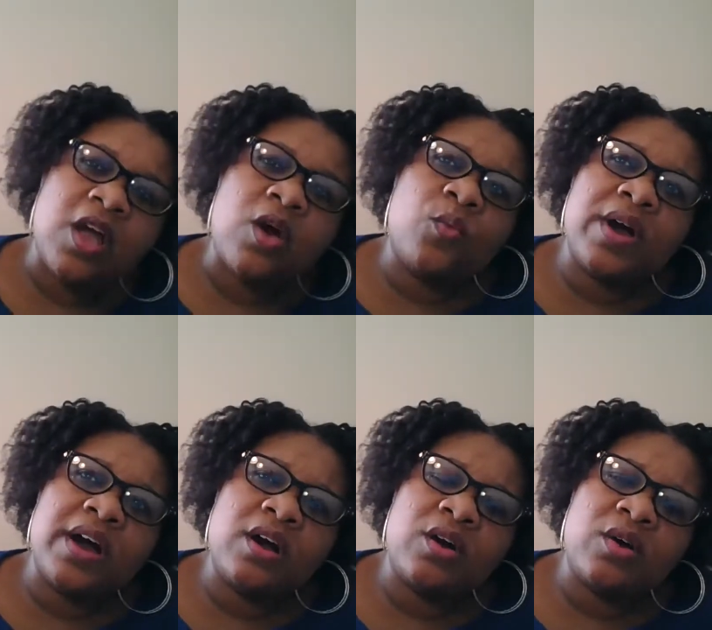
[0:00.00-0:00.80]
But
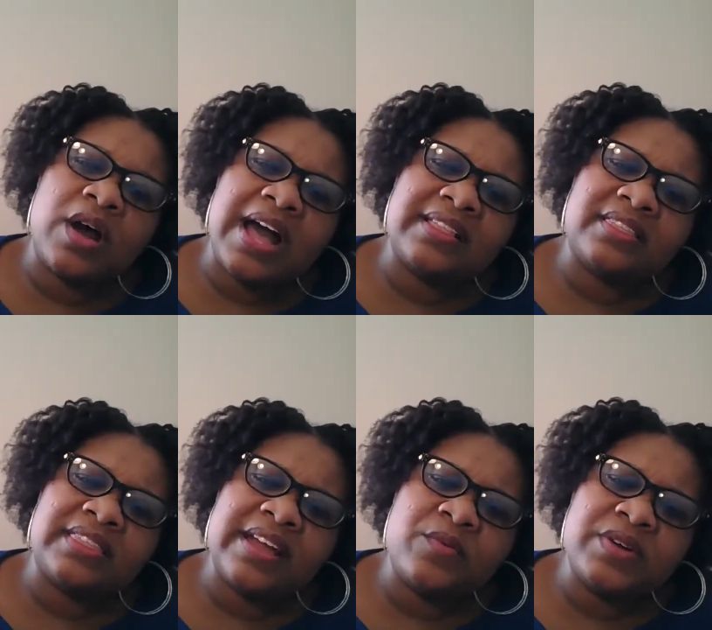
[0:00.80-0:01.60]
well, I,
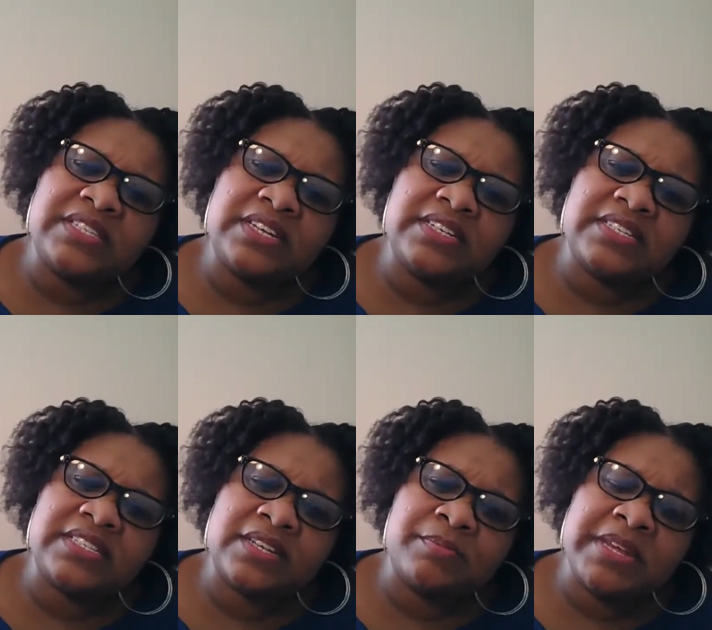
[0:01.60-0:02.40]
there was a
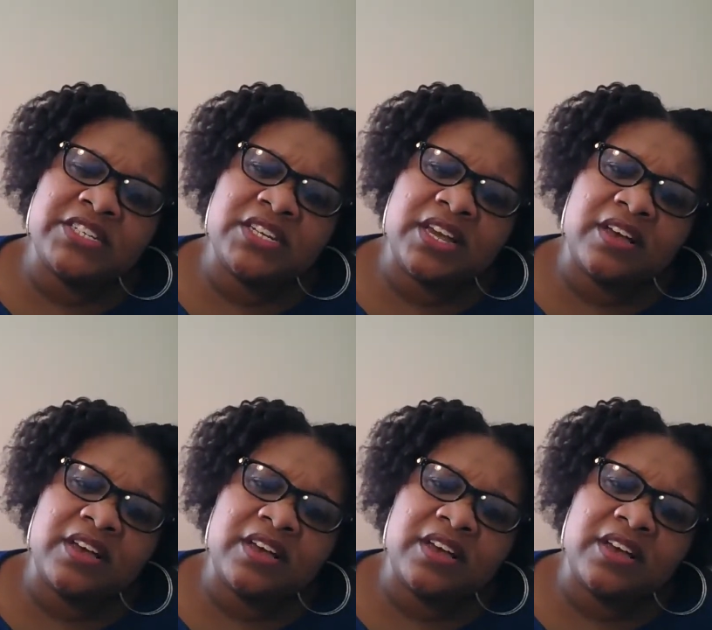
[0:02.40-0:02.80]
dis- mention